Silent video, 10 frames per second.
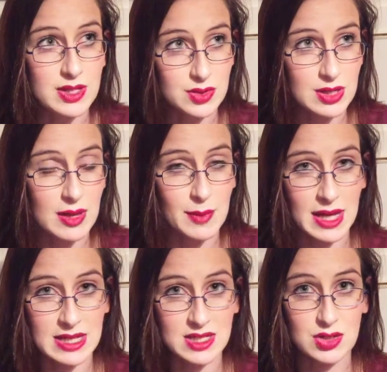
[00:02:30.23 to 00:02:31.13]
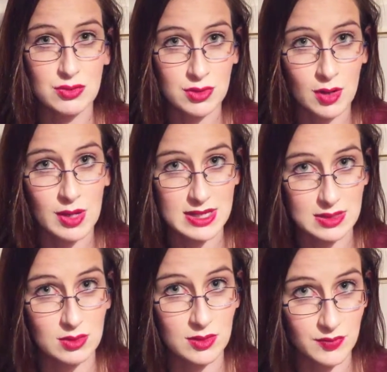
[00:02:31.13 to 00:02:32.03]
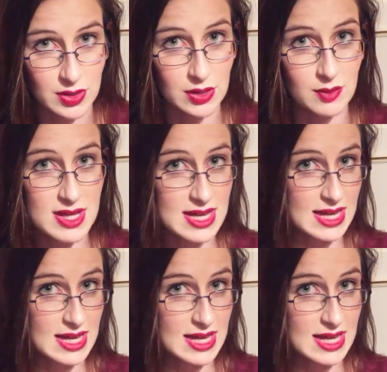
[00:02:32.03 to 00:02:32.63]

I do get mad, you know I still love you.